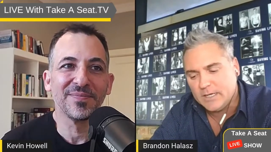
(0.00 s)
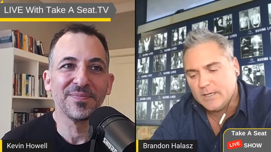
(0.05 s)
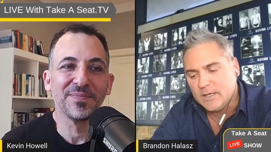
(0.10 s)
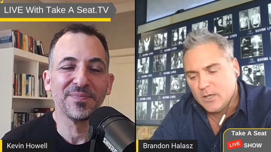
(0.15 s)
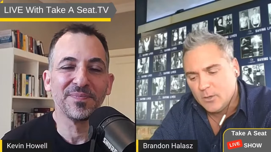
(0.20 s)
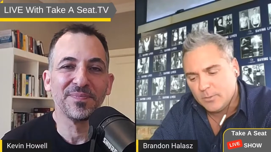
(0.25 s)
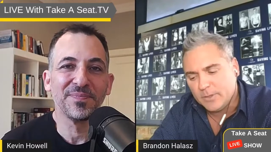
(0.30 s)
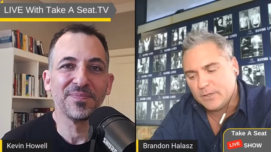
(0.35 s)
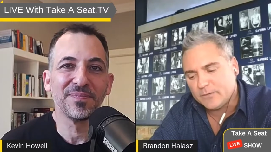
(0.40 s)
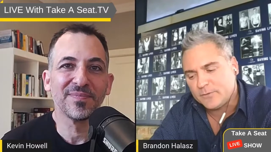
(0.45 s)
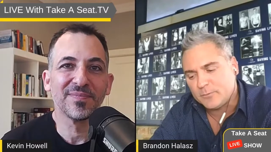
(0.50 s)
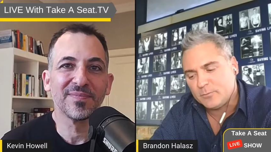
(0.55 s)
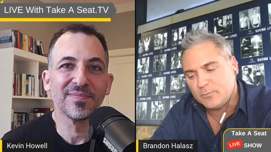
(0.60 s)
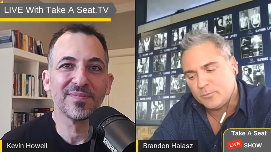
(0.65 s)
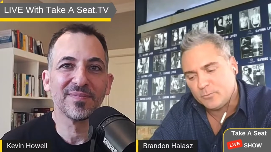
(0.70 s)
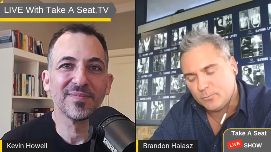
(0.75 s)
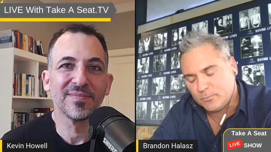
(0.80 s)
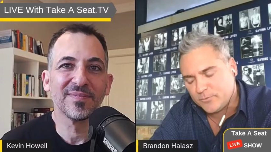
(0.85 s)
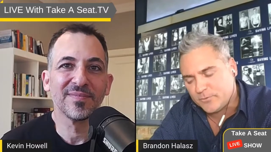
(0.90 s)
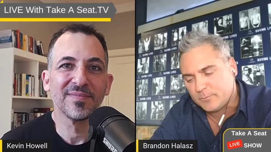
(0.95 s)
Speaker 1: really, we got
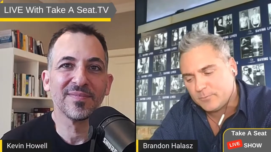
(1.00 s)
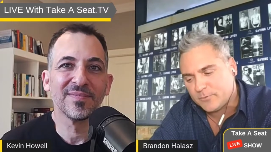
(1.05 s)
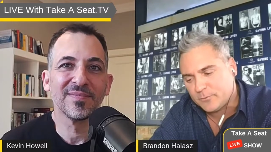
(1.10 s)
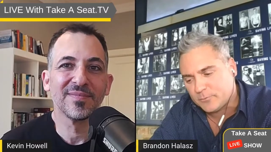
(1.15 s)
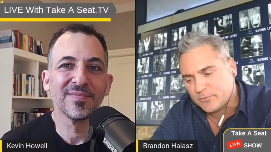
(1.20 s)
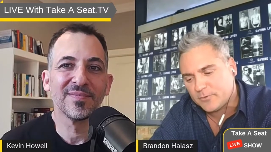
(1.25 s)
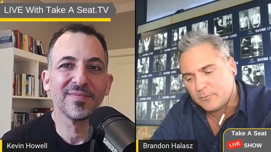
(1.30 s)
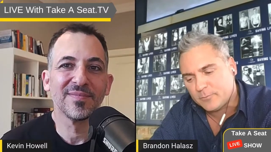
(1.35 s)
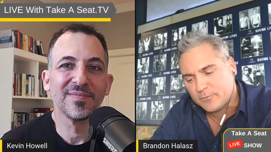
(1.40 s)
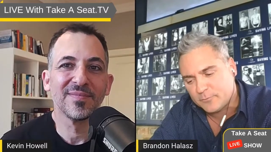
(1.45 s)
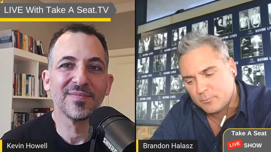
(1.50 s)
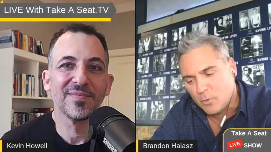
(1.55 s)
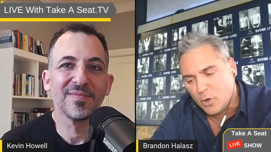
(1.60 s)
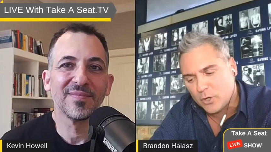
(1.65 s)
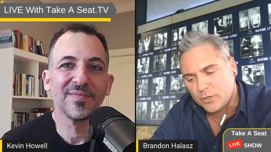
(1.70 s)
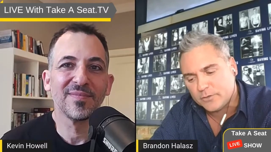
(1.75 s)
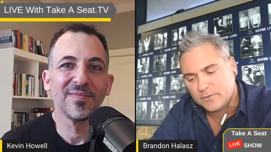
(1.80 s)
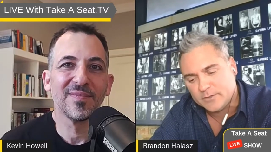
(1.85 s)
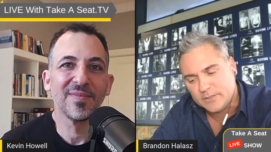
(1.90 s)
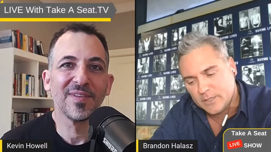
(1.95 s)
some, some, some, some,
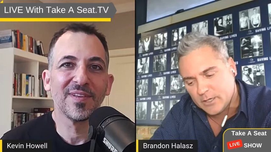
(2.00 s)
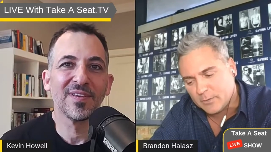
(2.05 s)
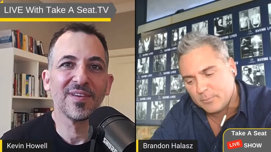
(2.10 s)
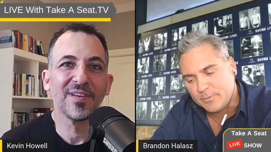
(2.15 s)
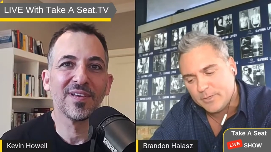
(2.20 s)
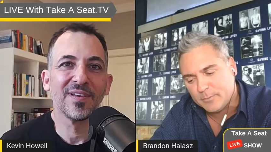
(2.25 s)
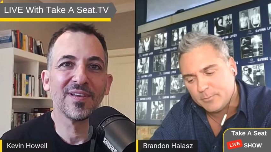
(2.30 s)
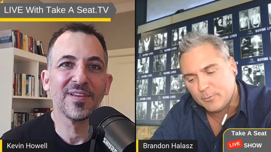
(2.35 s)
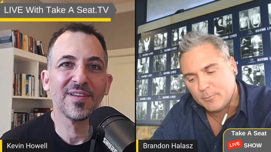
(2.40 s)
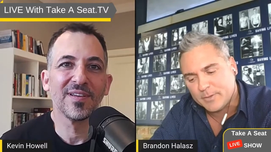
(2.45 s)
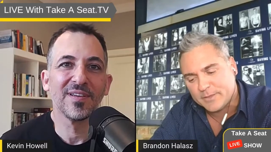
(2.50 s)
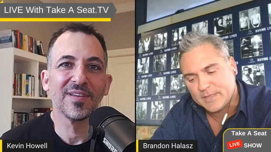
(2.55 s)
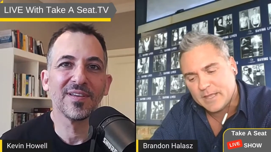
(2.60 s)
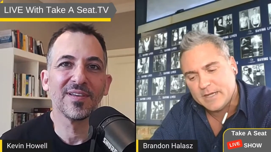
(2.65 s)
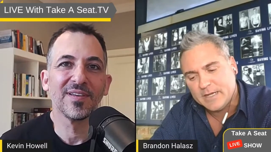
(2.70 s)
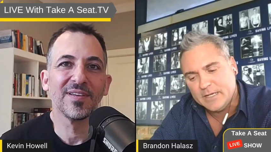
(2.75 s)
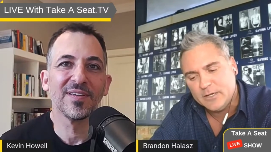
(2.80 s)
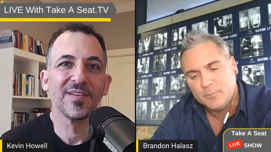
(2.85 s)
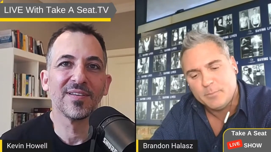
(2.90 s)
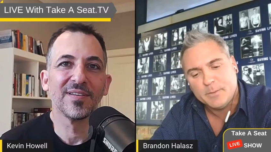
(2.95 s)
smart young people, but
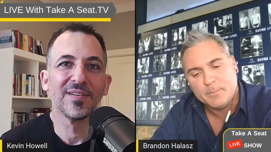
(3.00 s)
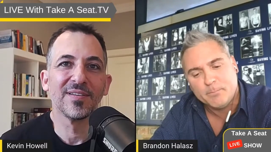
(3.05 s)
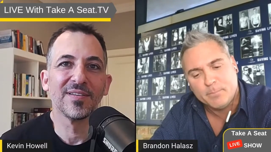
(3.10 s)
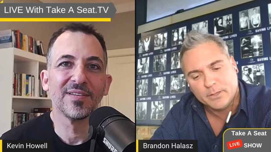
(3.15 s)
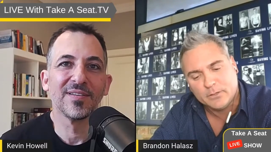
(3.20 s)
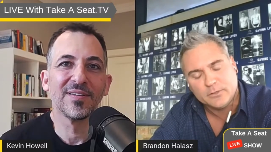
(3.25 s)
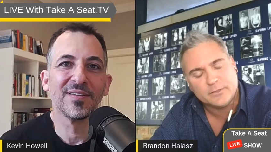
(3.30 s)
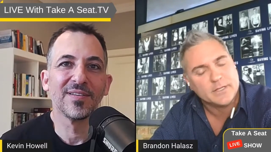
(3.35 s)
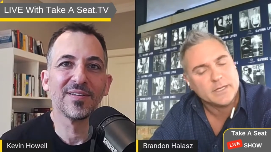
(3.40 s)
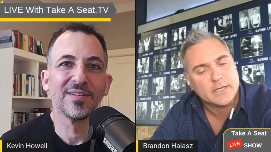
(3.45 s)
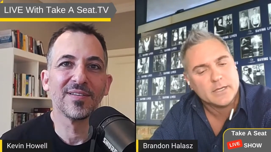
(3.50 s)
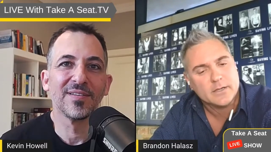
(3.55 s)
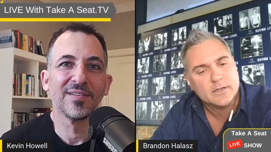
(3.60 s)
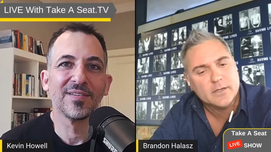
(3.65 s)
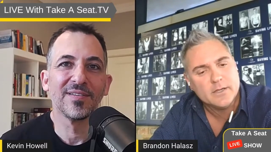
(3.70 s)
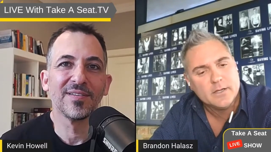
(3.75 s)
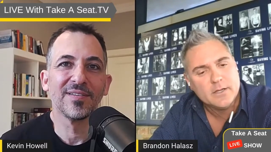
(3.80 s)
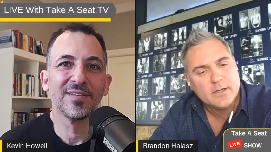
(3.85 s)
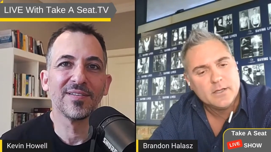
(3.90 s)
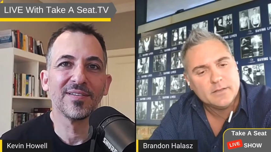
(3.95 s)
they need to be
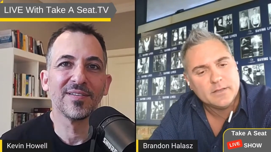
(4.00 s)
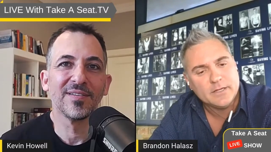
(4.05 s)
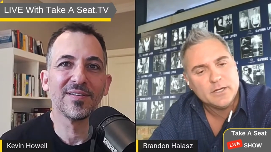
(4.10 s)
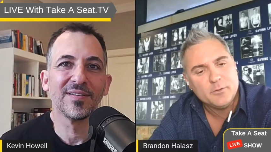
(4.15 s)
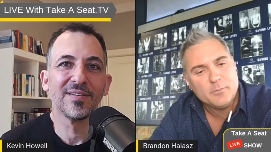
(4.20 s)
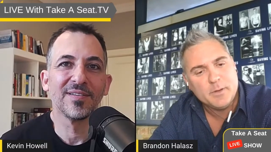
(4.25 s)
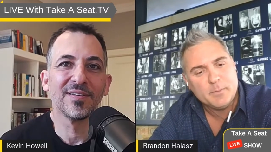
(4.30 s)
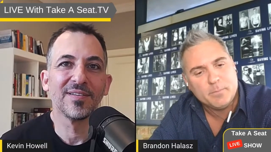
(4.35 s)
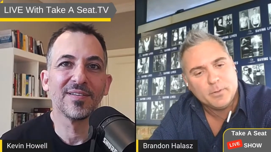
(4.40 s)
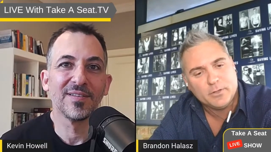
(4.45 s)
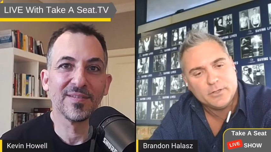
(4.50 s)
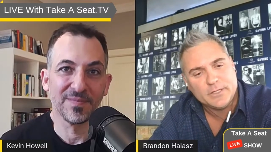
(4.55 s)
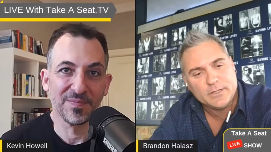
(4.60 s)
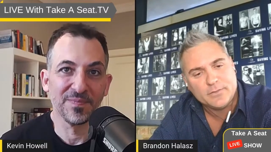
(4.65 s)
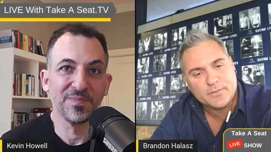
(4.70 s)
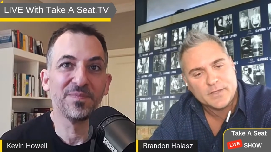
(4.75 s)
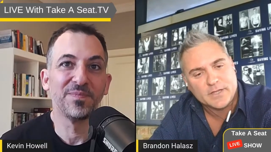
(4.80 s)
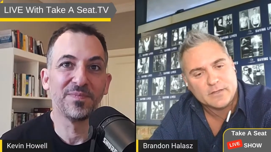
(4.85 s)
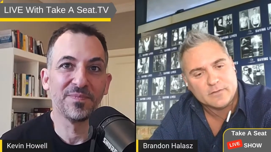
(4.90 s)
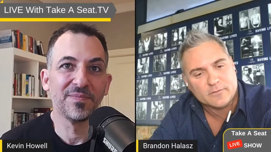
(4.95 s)
building. They need to be
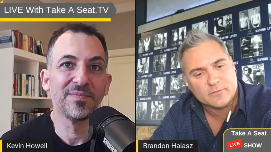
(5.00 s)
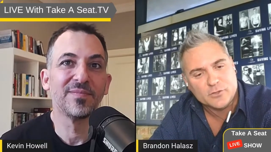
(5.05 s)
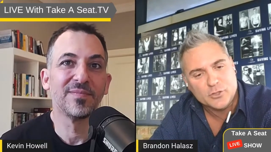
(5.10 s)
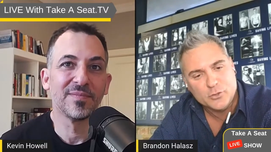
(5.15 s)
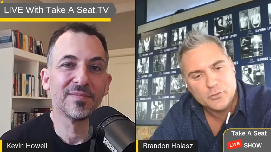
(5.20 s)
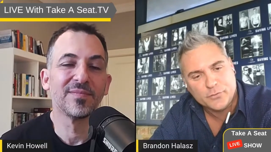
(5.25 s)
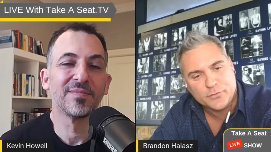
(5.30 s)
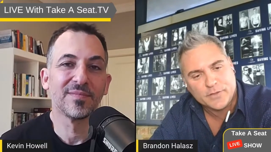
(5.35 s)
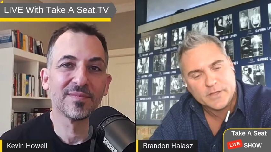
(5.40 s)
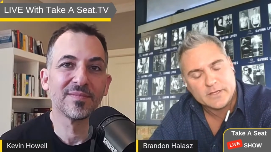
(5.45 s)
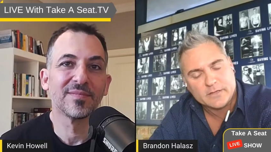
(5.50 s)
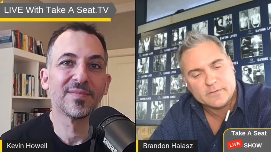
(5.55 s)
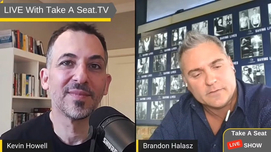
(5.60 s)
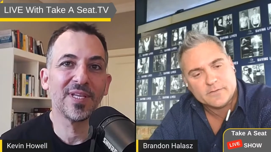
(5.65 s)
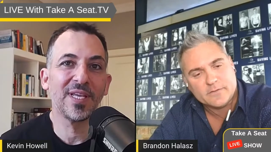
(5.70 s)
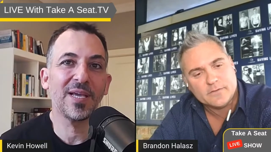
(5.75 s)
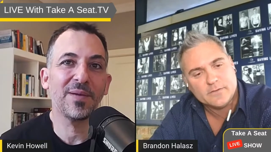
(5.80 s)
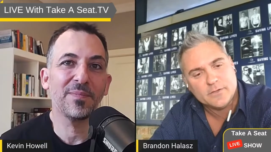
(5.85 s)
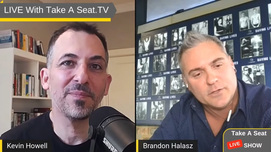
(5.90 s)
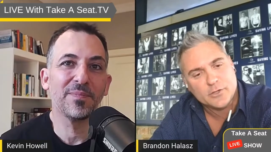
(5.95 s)
building things, new
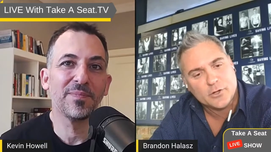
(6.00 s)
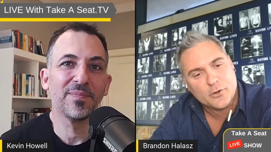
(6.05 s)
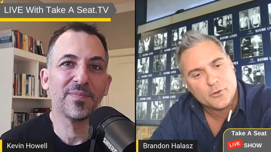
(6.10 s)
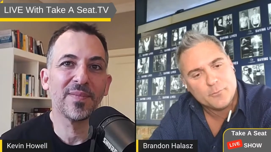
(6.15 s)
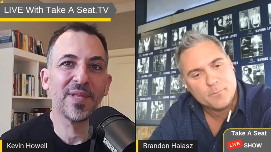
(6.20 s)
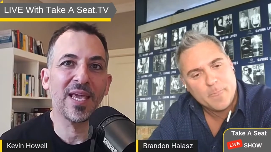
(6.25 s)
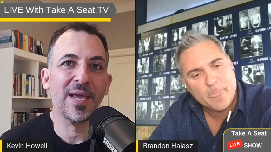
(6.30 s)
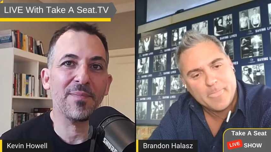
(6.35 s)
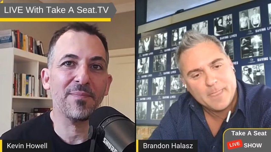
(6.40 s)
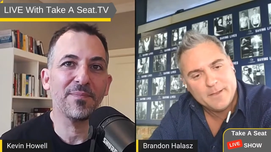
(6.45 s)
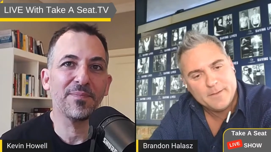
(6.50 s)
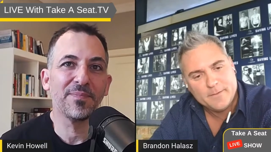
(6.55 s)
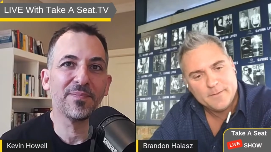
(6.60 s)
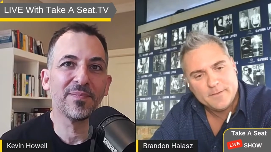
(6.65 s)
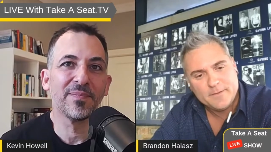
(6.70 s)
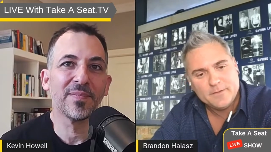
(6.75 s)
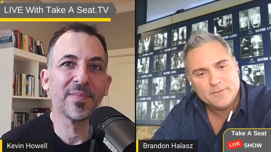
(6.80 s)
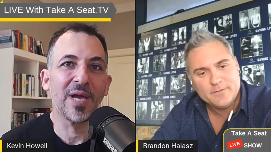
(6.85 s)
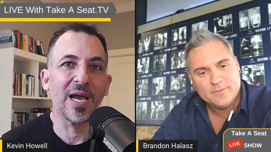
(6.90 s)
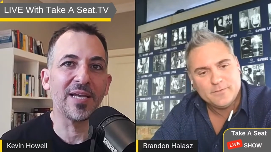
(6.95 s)
things.
Speaker 2: Yep. You know? Yep.
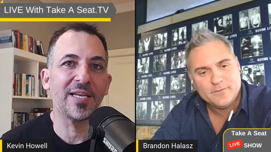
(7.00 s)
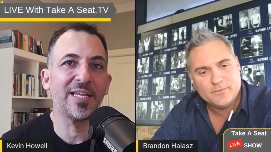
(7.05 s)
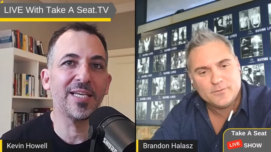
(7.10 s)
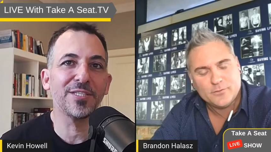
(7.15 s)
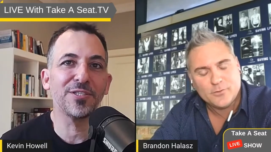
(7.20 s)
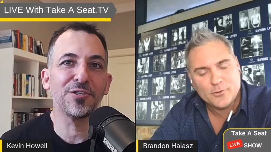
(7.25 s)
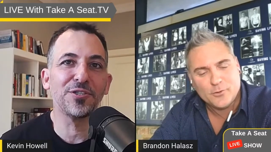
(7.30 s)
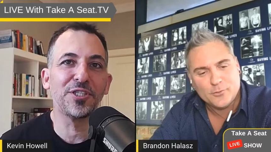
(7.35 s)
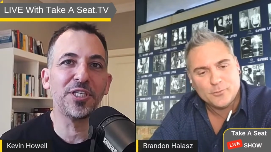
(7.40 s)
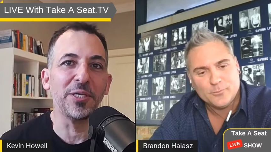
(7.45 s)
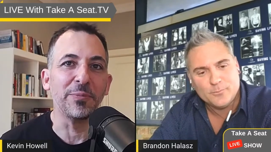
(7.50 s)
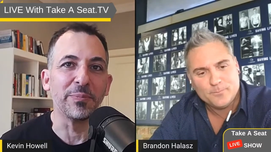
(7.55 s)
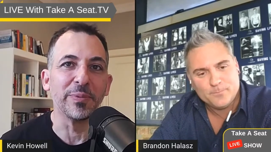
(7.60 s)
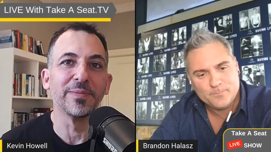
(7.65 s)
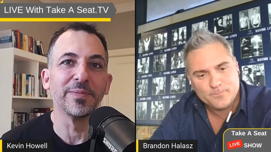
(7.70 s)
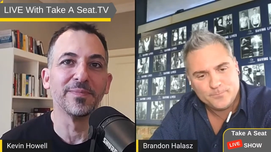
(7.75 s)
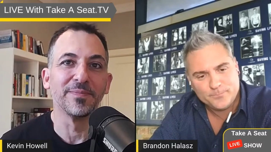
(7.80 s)
Ideas are cheap.